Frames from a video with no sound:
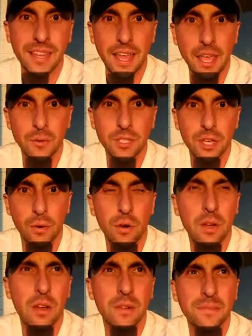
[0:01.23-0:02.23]
Hey, what's going
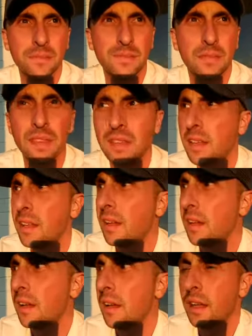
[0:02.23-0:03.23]
on?
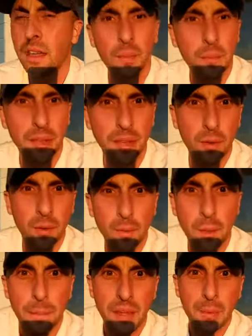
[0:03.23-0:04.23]
I am out on my
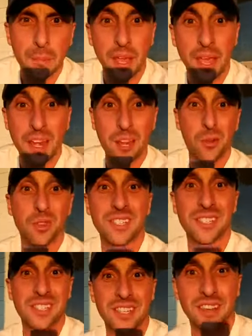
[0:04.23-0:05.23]
back patio. The
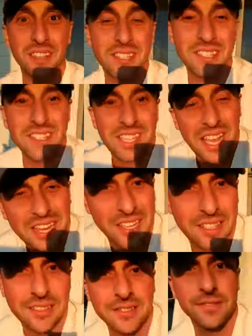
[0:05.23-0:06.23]
sun is setting.
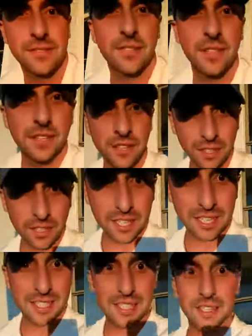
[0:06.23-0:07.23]
You guys got
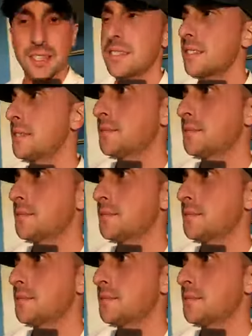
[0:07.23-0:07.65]
to see this.